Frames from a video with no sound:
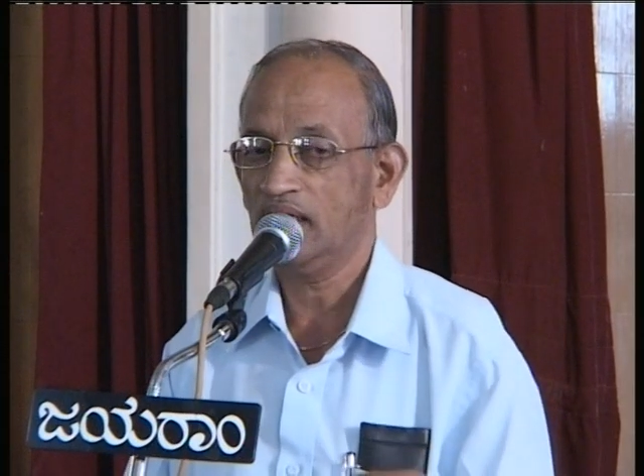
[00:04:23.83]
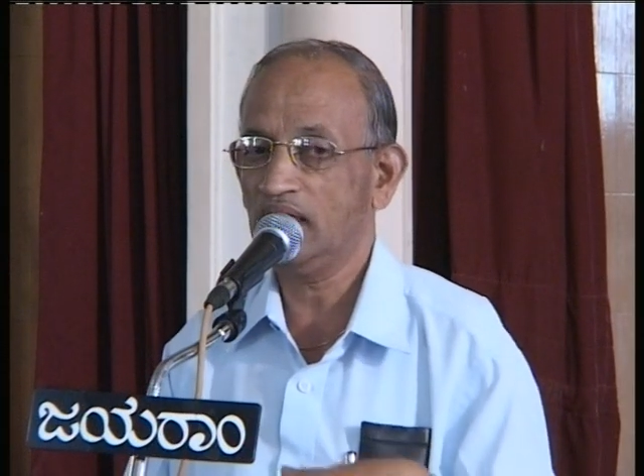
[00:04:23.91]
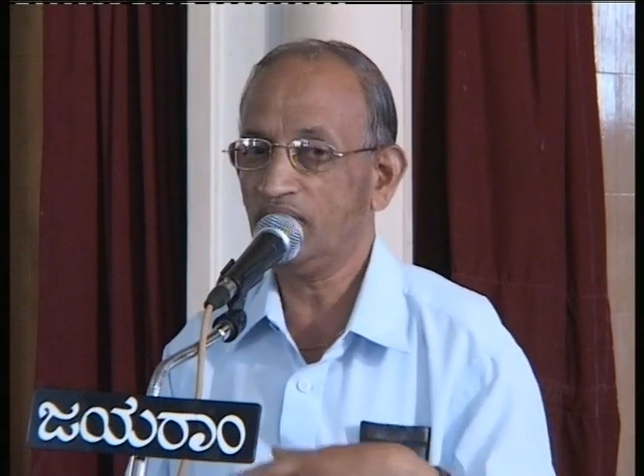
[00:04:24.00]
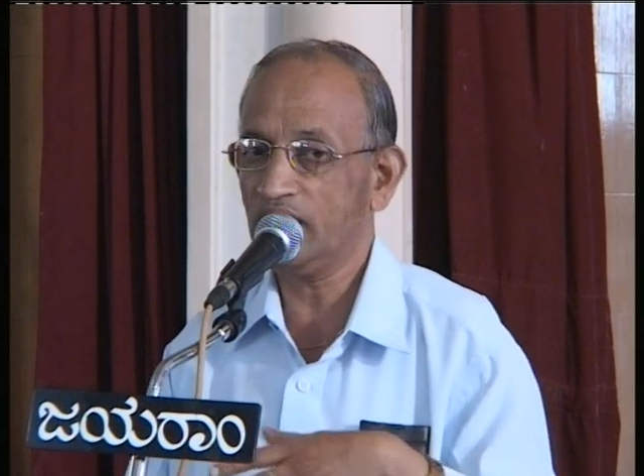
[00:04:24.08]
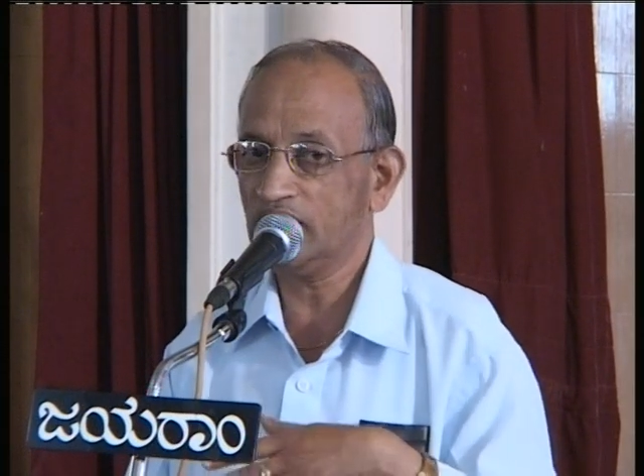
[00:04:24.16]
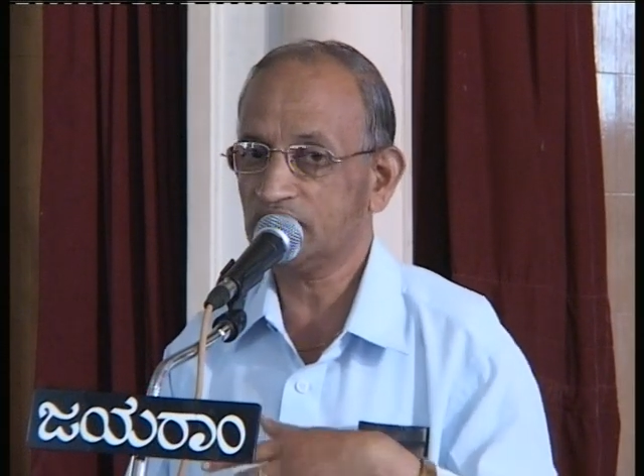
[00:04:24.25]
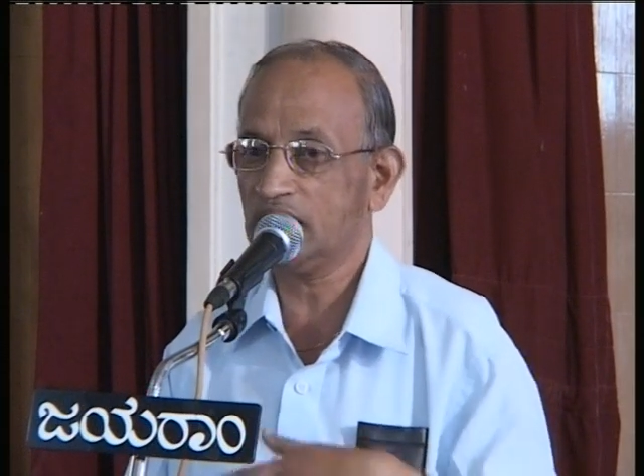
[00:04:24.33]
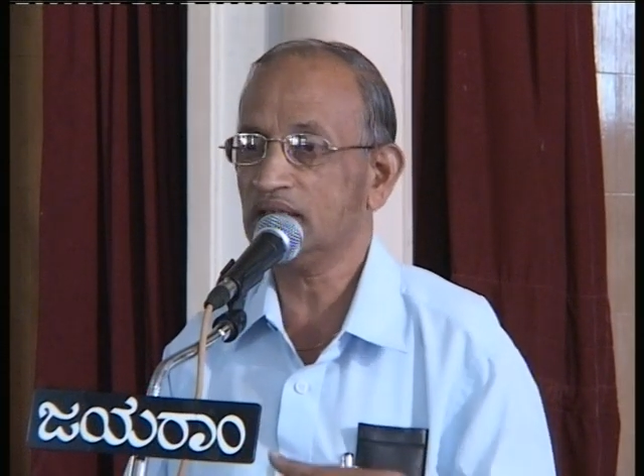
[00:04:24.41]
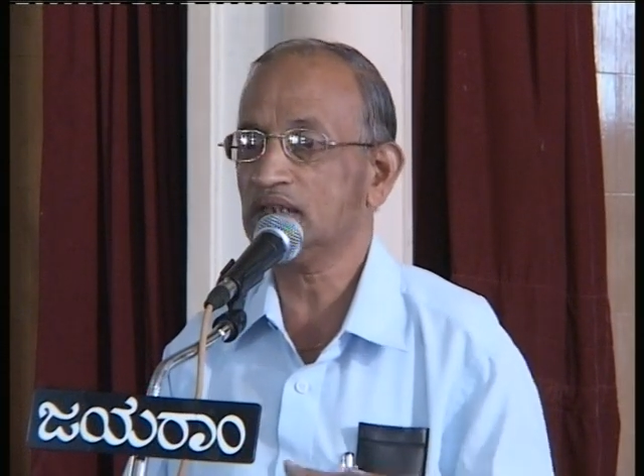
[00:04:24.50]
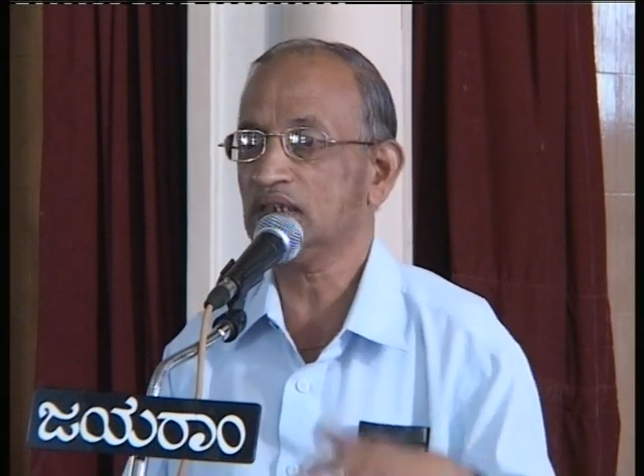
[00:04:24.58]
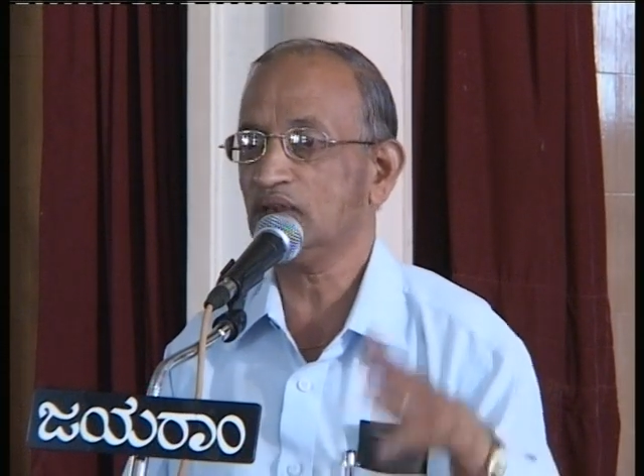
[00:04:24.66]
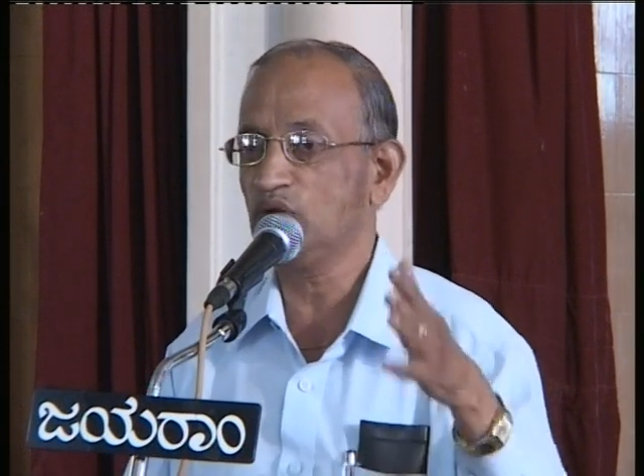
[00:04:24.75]
different
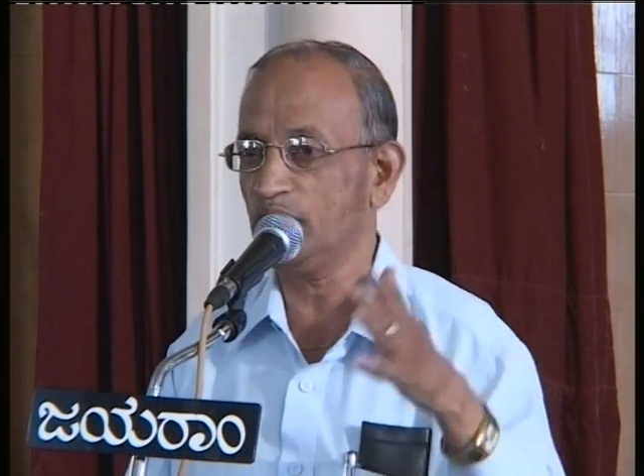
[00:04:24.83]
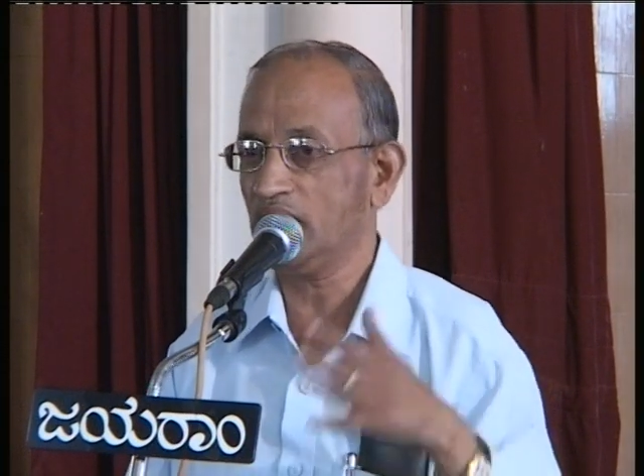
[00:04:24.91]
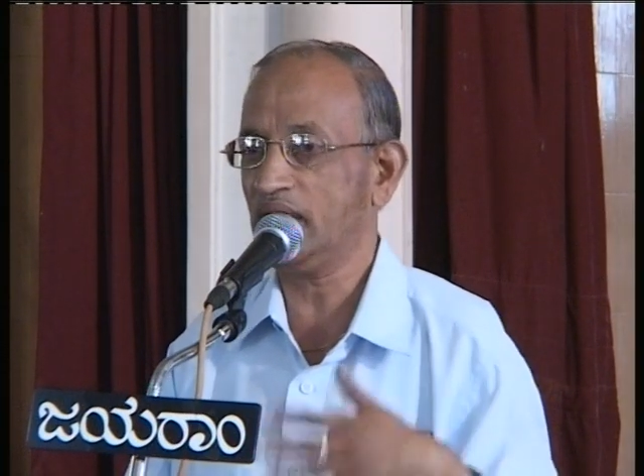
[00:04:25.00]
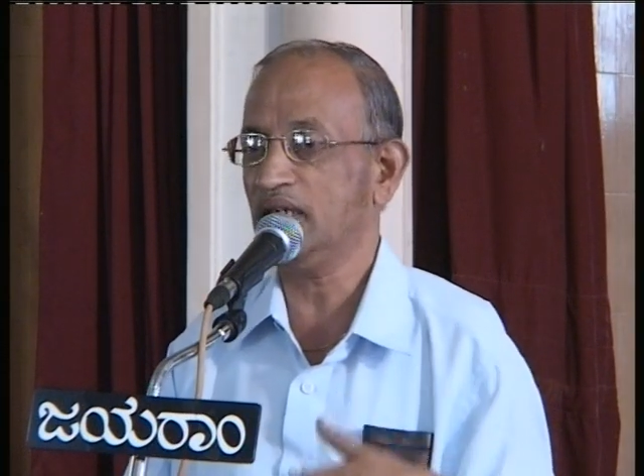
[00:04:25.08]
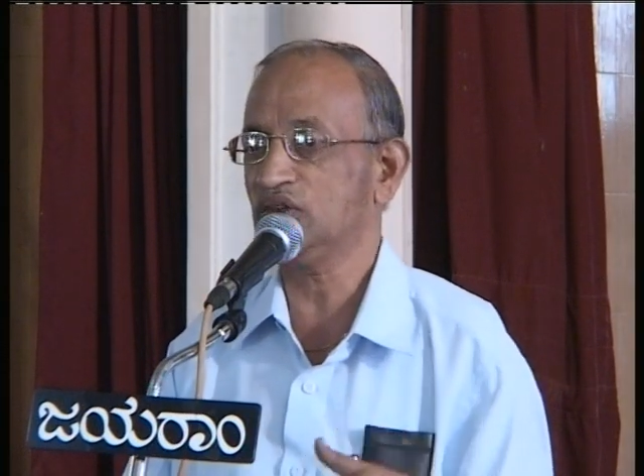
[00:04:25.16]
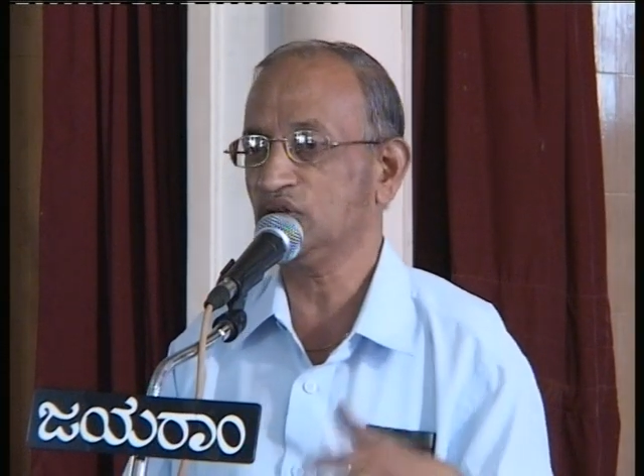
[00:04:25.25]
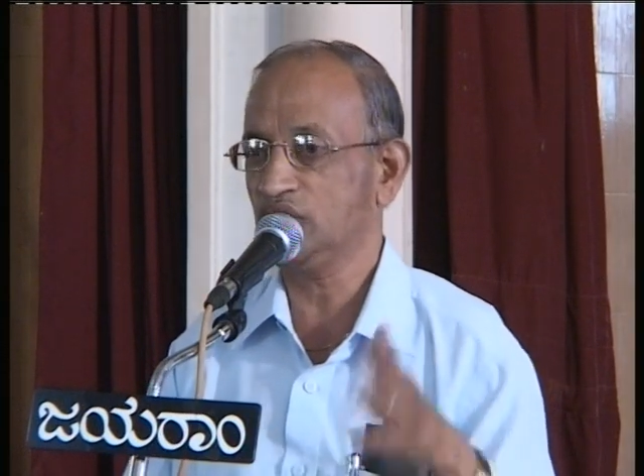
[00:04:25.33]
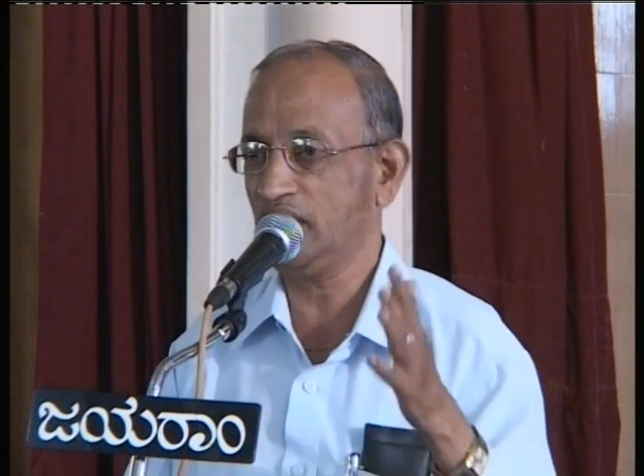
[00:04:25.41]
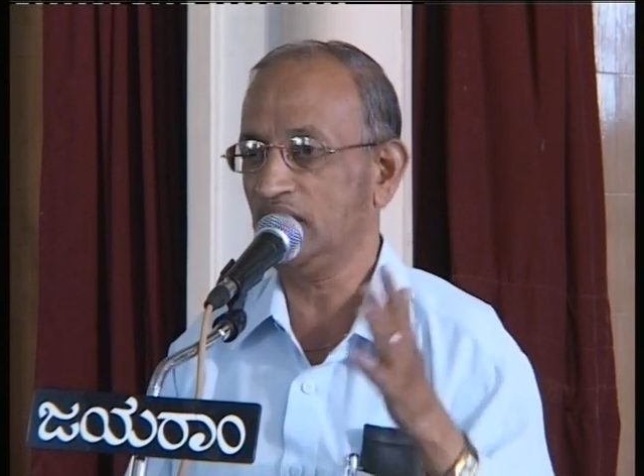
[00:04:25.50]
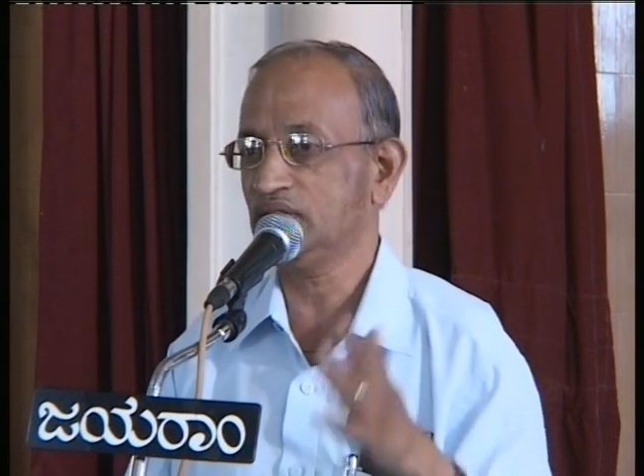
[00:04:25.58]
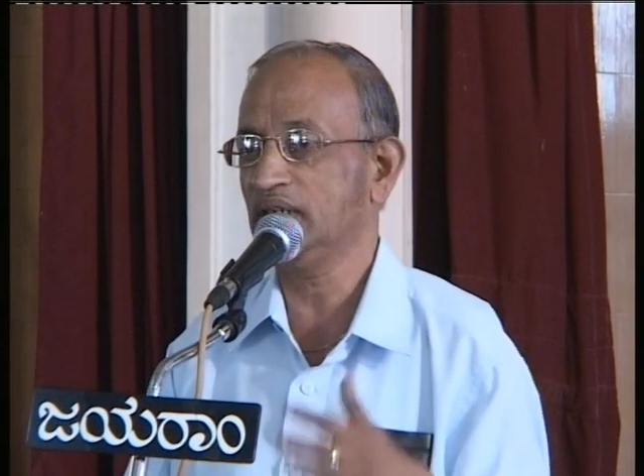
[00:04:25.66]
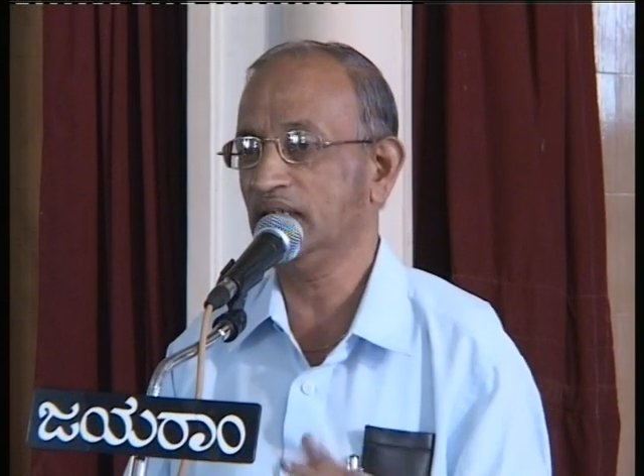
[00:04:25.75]
stages of human rights
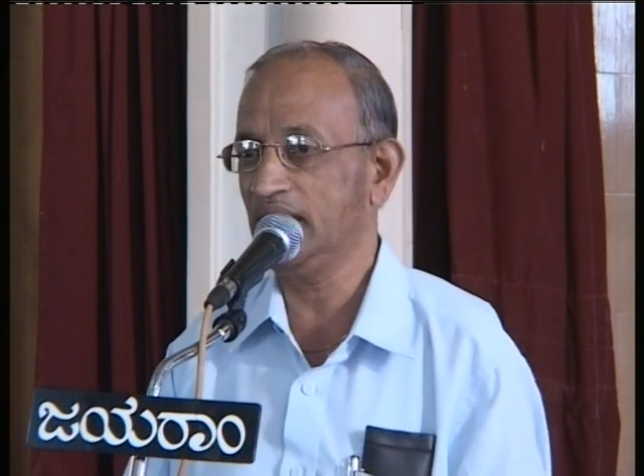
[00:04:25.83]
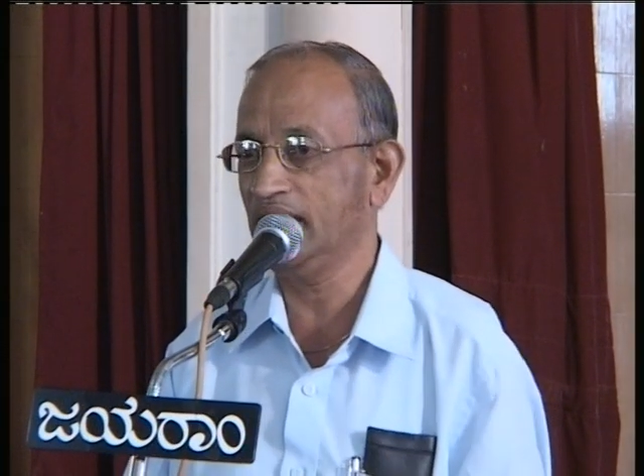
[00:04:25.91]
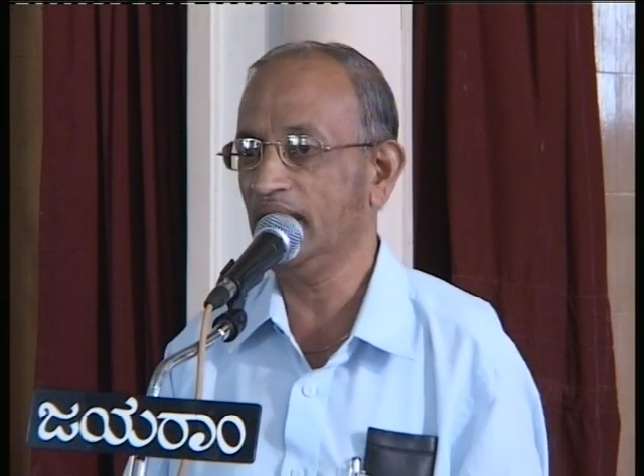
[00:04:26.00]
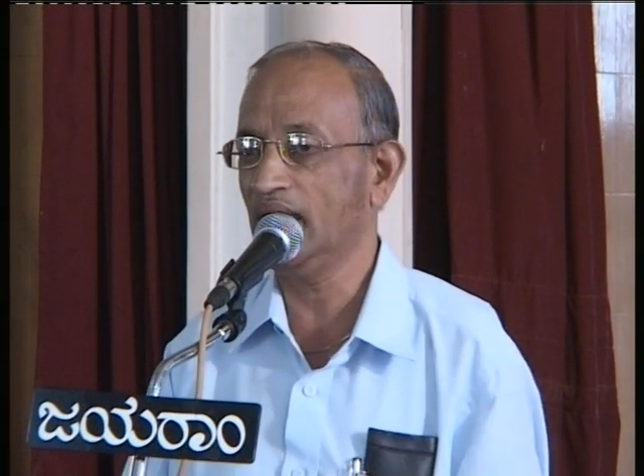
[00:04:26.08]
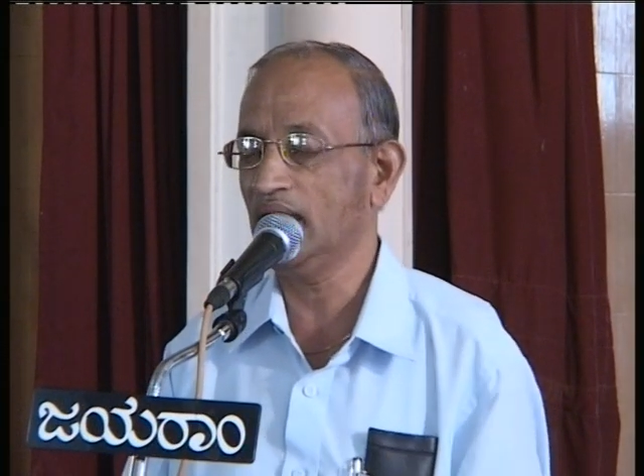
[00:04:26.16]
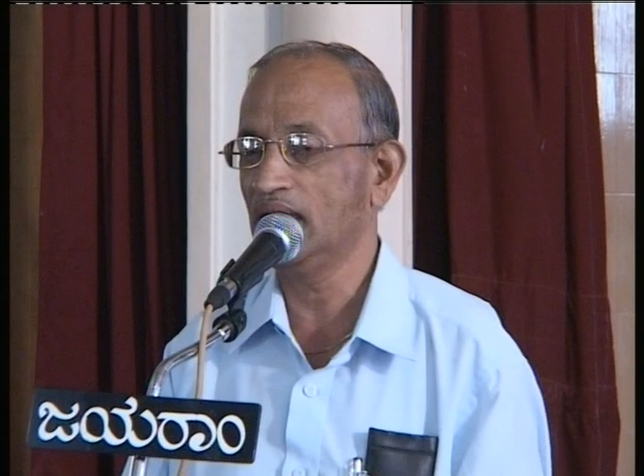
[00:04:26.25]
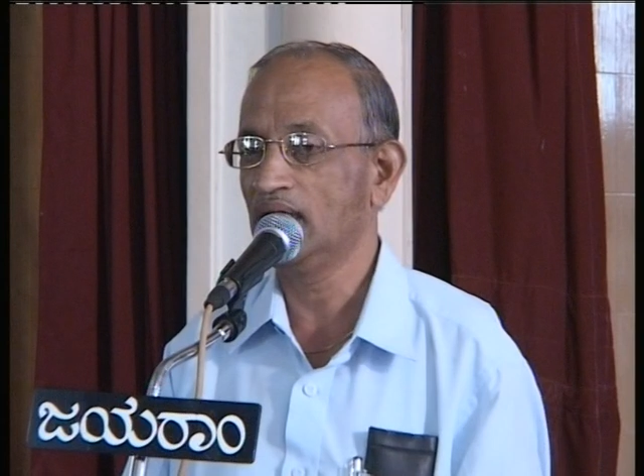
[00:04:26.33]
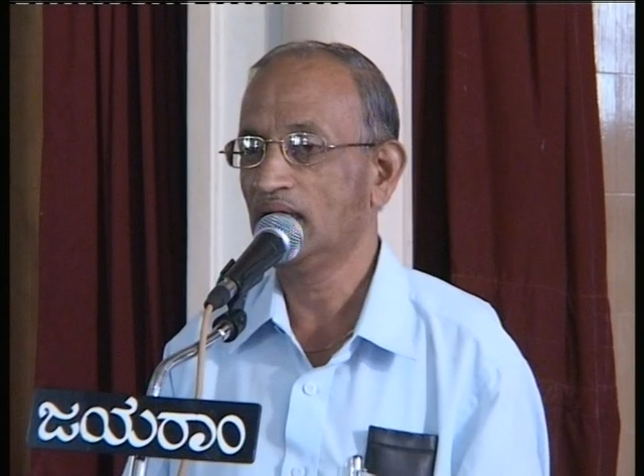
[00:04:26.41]
education in India